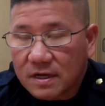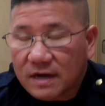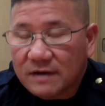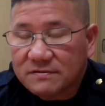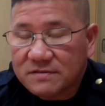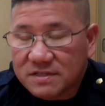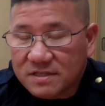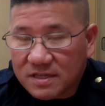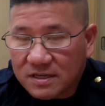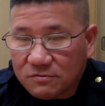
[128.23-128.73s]

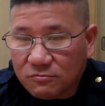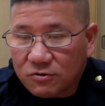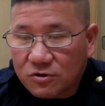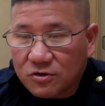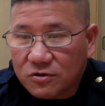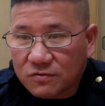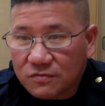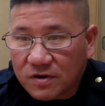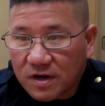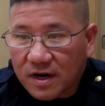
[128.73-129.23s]
I've seen where
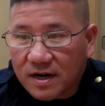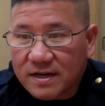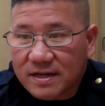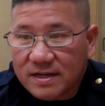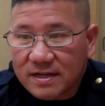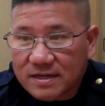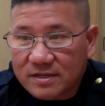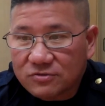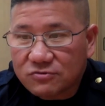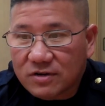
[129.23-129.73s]
you've gone
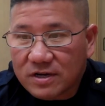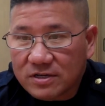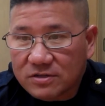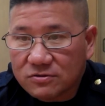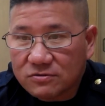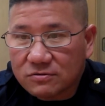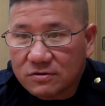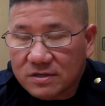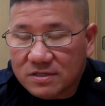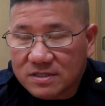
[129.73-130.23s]
in and tried
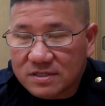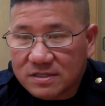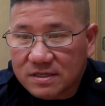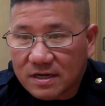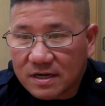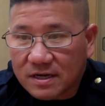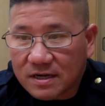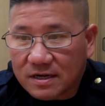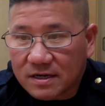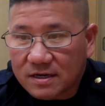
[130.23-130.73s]
to
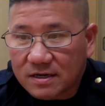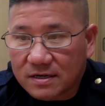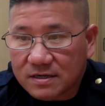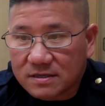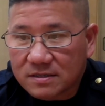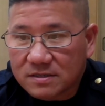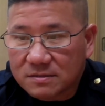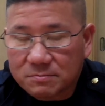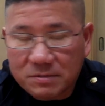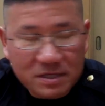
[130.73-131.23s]

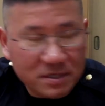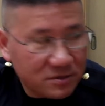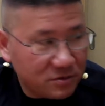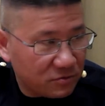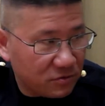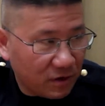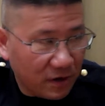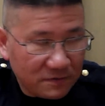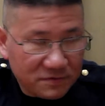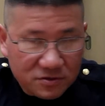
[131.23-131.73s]
speak
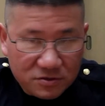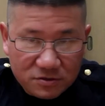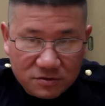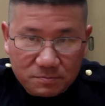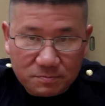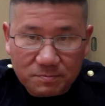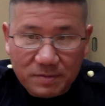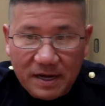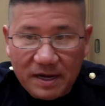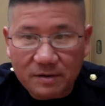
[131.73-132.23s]
to
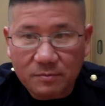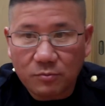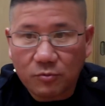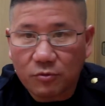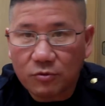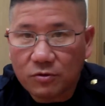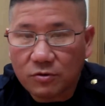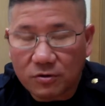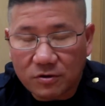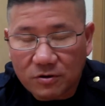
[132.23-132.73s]
Officer
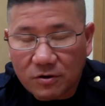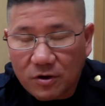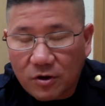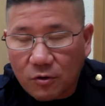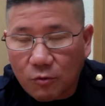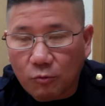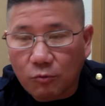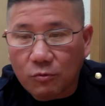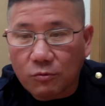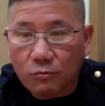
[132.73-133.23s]
Padmore, or
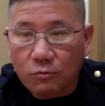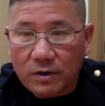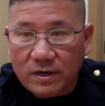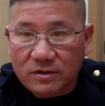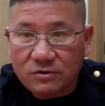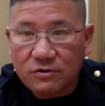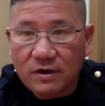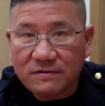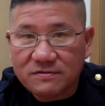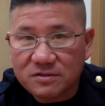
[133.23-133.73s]

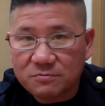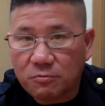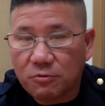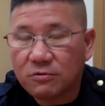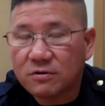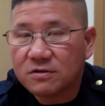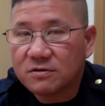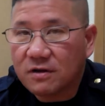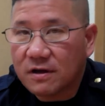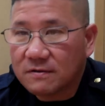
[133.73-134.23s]
when you have
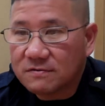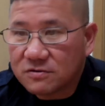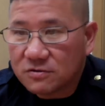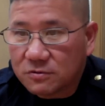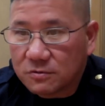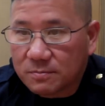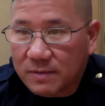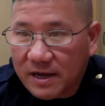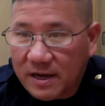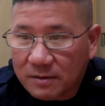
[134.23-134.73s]
spoken to
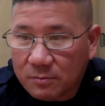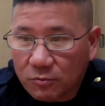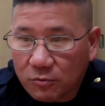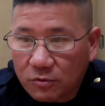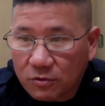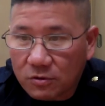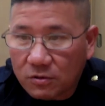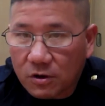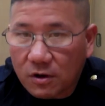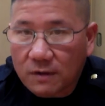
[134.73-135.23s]
Officer
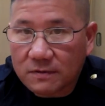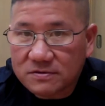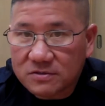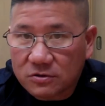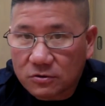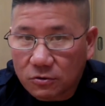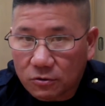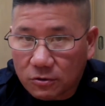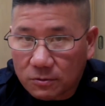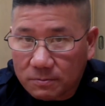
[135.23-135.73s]
Padmore,
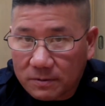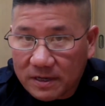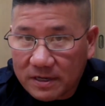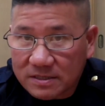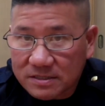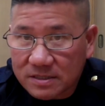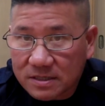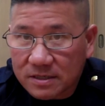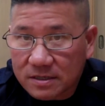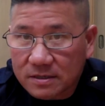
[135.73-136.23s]
Officer
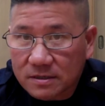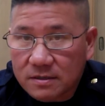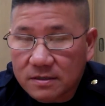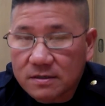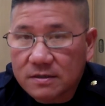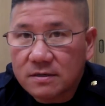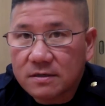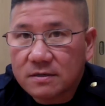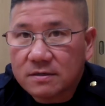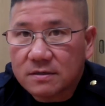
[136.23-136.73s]
Oropeza.
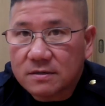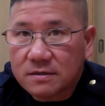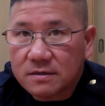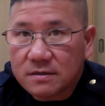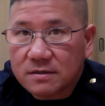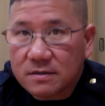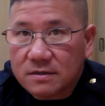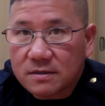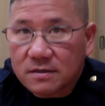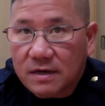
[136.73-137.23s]

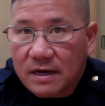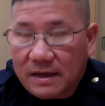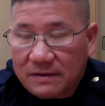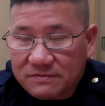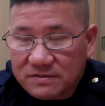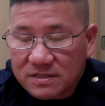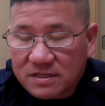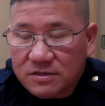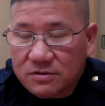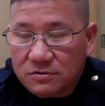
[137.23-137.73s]
I
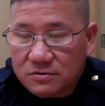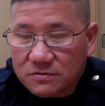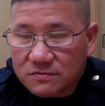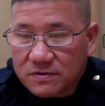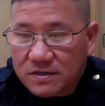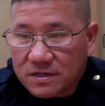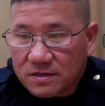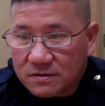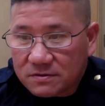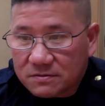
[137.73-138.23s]
have seen those
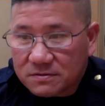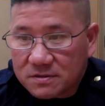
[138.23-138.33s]
videos.